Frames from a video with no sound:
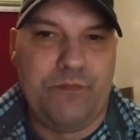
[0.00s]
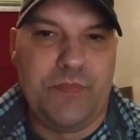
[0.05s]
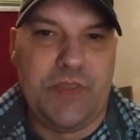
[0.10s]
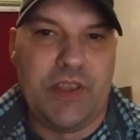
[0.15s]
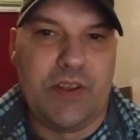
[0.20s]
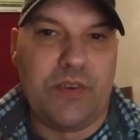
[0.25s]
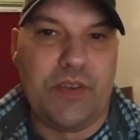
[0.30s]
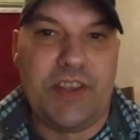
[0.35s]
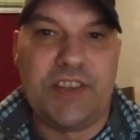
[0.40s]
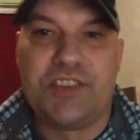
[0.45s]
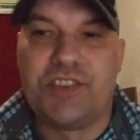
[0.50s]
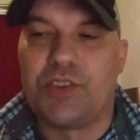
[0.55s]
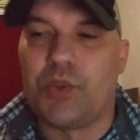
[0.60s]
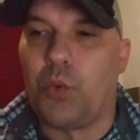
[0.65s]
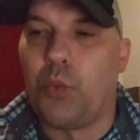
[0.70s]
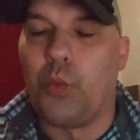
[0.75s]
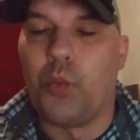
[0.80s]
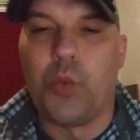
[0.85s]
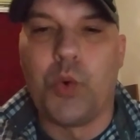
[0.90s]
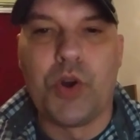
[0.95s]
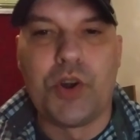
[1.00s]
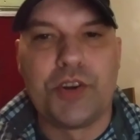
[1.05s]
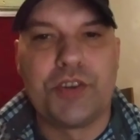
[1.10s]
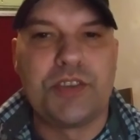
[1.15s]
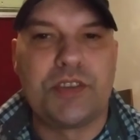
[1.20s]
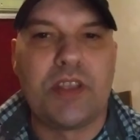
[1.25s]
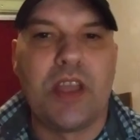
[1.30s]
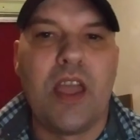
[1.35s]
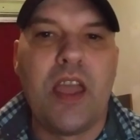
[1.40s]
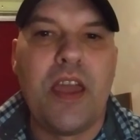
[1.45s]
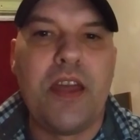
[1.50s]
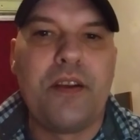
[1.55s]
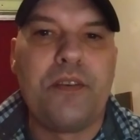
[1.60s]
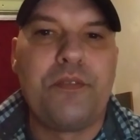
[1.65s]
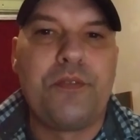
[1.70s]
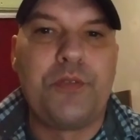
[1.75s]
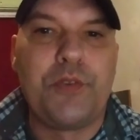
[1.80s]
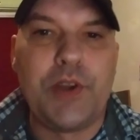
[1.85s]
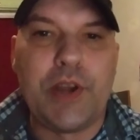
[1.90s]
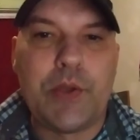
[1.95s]
You know, it's the worst
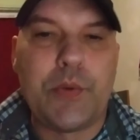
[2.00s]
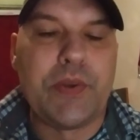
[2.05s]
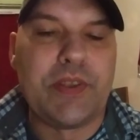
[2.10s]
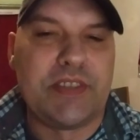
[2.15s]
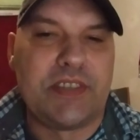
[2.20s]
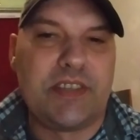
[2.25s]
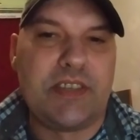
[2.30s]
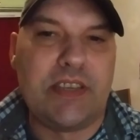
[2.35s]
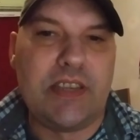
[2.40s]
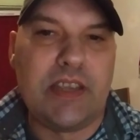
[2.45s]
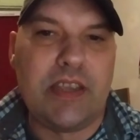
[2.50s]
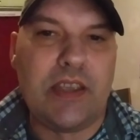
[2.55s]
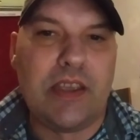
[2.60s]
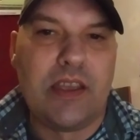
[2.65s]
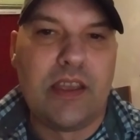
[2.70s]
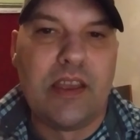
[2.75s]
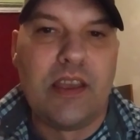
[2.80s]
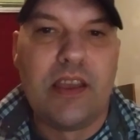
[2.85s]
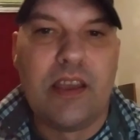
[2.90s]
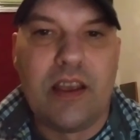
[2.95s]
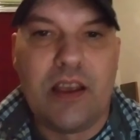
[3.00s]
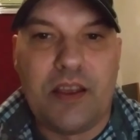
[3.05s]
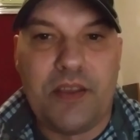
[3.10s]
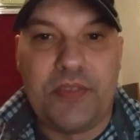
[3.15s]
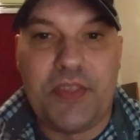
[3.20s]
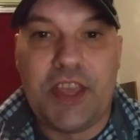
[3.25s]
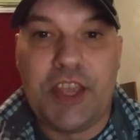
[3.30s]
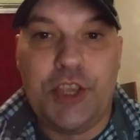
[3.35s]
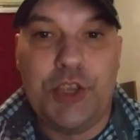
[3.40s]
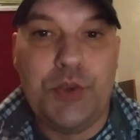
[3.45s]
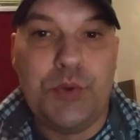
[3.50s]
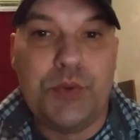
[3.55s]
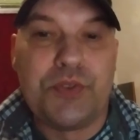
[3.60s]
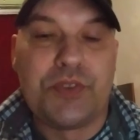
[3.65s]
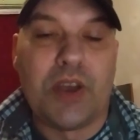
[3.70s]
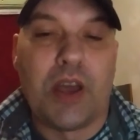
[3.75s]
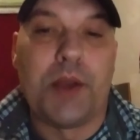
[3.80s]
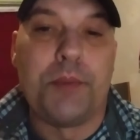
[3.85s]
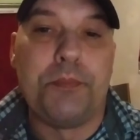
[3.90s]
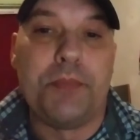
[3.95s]
frequency they use
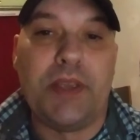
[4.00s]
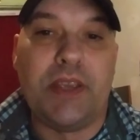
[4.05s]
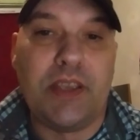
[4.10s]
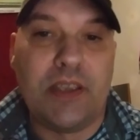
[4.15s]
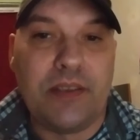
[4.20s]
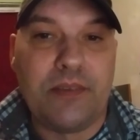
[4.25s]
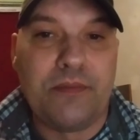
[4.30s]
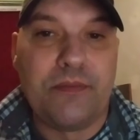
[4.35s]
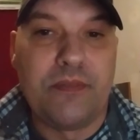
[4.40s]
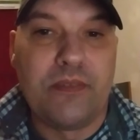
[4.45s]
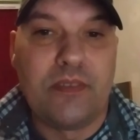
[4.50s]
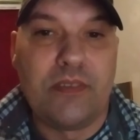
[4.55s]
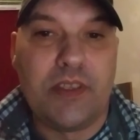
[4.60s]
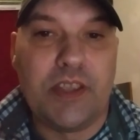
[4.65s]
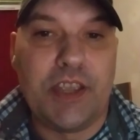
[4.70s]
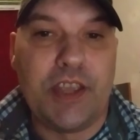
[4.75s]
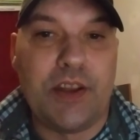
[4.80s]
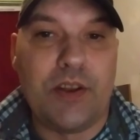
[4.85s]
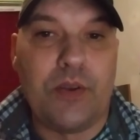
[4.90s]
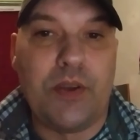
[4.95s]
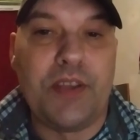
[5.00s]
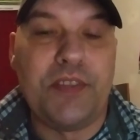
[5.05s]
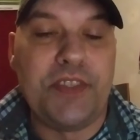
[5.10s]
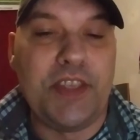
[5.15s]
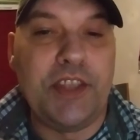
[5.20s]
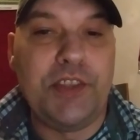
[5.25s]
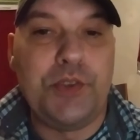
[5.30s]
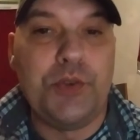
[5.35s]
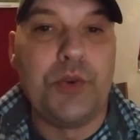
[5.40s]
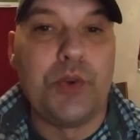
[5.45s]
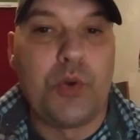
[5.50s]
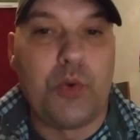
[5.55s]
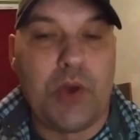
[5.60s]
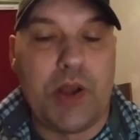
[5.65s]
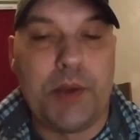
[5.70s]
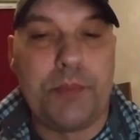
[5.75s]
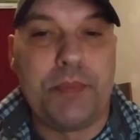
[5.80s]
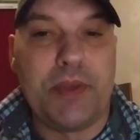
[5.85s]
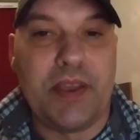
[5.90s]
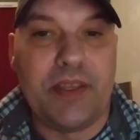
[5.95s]
on me. You know, and they do it
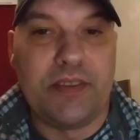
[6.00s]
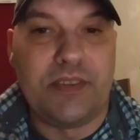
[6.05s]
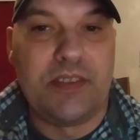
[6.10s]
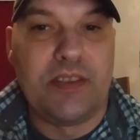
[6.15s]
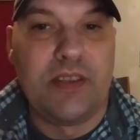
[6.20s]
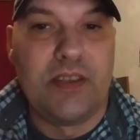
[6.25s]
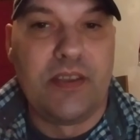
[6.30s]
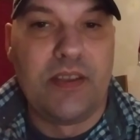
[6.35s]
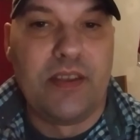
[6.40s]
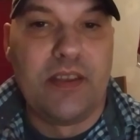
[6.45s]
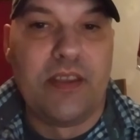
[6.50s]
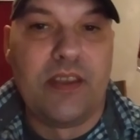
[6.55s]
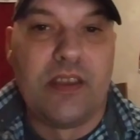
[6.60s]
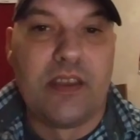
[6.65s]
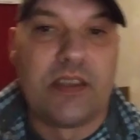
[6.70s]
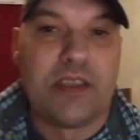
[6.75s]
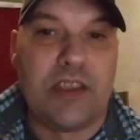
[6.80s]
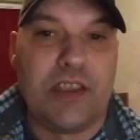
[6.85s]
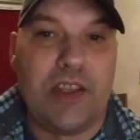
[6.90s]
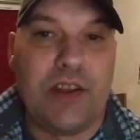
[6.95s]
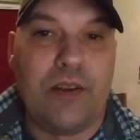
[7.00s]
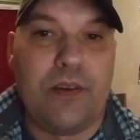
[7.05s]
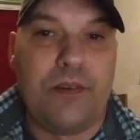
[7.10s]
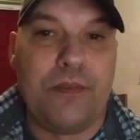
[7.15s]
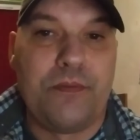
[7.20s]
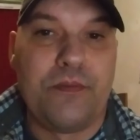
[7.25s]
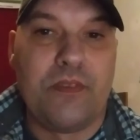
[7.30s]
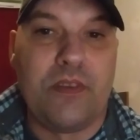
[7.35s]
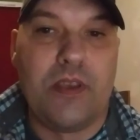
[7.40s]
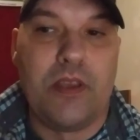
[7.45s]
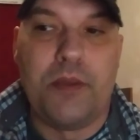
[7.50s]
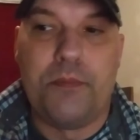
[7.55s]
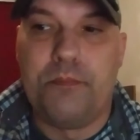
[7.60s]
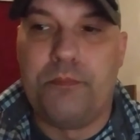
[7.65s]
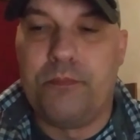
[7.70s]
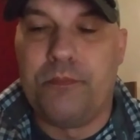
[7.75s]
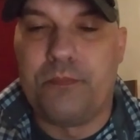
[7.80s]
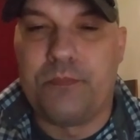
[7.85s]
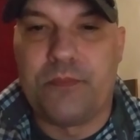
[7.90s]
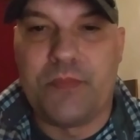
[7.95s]
quite a bit. You know,
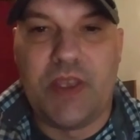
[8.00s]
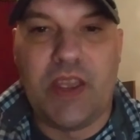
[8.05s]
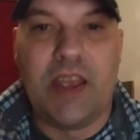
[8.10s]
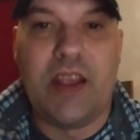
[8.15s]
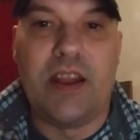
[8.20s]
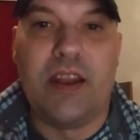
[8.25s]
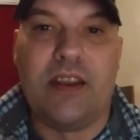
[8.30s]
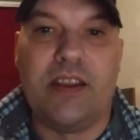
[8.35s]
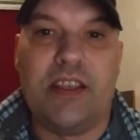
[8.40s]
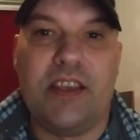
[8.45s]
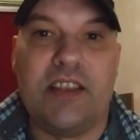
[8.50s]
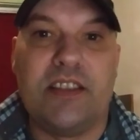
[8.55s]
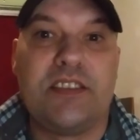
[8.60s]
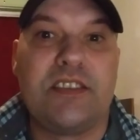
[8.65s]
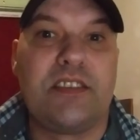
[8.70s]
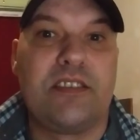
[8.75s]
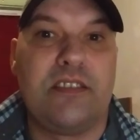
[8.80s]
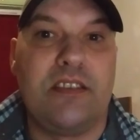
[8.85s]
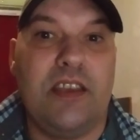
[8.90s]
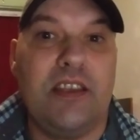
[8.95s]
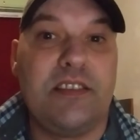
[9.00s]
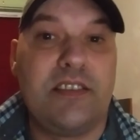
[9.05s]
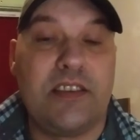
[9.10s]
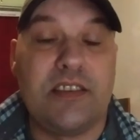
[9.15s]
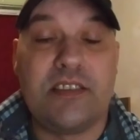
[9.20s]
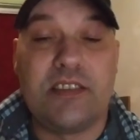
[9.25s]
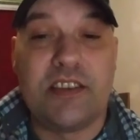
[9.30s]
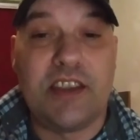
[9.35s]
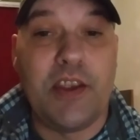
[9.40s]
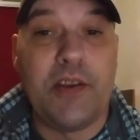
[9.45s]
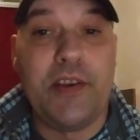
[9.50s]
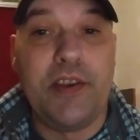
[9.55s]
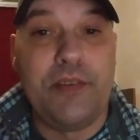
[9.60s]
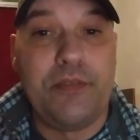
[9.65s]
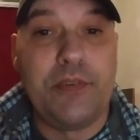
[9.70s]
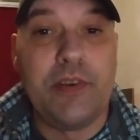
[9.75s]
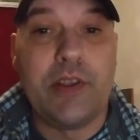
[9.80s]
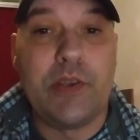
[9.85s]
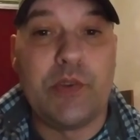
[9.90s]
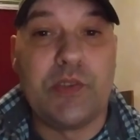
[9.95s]
and it's it's a scary
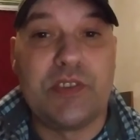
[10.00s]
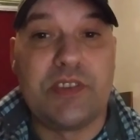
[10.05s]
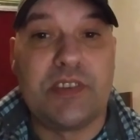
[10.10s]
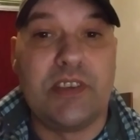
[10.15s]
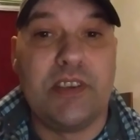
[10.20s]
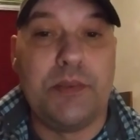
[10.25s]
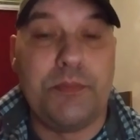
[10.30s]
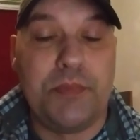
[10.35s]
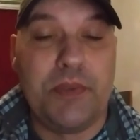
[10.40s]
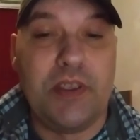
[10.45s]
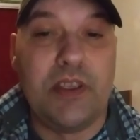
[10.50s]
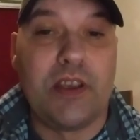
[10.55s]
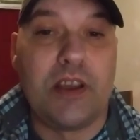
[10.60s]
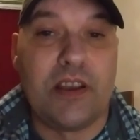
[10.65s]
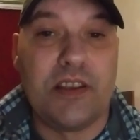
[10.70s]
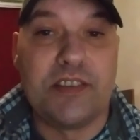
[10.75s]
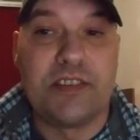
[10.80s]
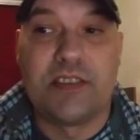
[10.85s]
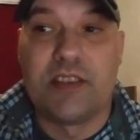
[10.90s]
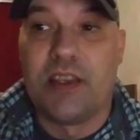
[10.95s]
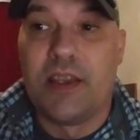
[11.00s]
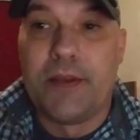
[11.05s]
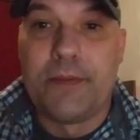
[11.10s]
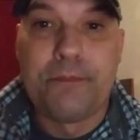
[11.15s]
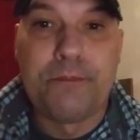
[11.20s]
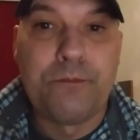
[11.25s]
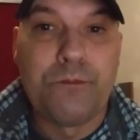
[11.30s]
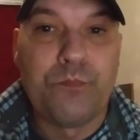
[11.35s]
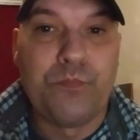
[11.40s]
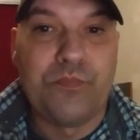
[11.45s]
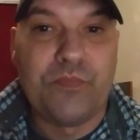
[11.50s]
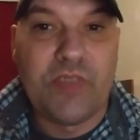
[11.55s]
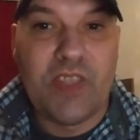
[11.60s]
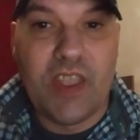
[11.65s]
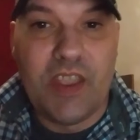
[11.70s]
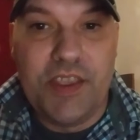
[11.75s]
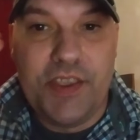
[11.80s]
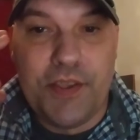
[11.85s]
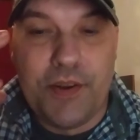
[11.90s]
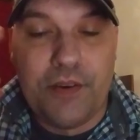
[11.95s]
frequency because
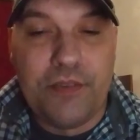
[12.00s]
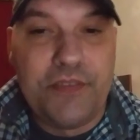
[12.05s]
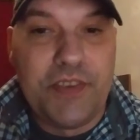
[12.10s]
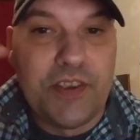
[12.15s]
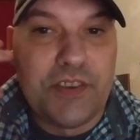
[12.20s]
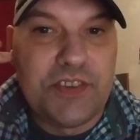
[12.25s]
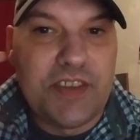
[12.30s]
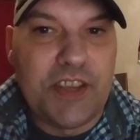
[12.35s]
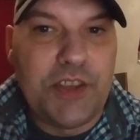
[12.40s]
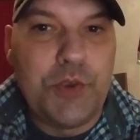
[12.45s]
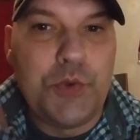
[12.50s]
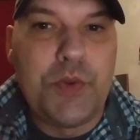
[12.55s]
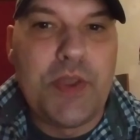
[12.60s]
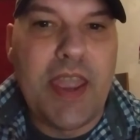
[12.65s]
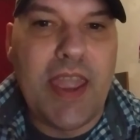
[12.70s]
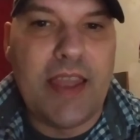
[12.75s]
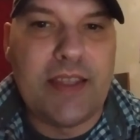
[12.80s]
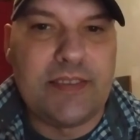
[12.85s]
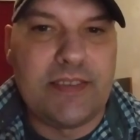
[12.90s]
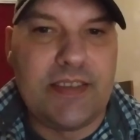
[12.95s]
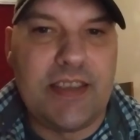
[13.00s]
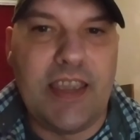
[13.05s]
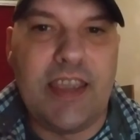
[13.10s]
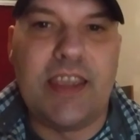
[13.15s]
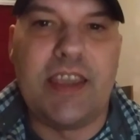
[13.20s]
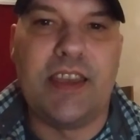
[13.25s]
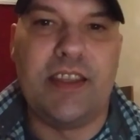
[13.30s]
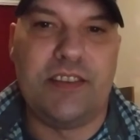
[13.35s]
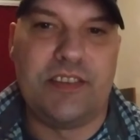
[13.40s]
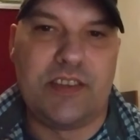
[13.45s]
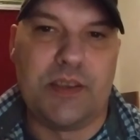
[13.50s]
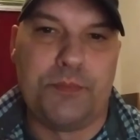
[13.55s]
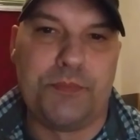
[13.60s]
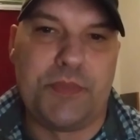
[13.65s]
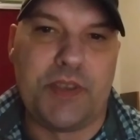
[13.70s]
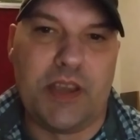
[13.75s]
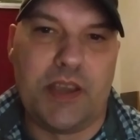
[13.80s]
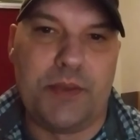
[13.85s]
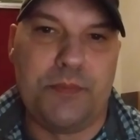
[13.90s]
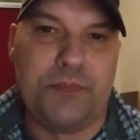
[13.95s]
you know it feels like you can't take it
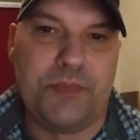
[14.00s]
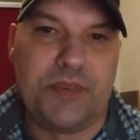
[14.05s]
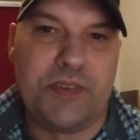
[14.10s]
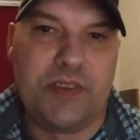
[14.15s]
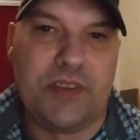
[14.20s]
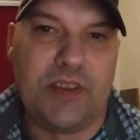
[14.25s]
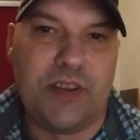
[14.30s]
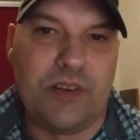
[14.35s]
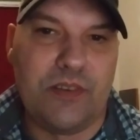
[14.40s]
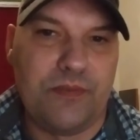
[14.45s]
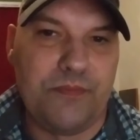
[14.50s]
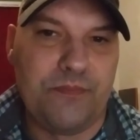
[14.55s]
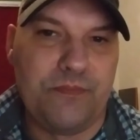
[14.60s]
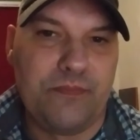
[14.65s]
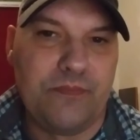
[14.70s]
sometimes. You know,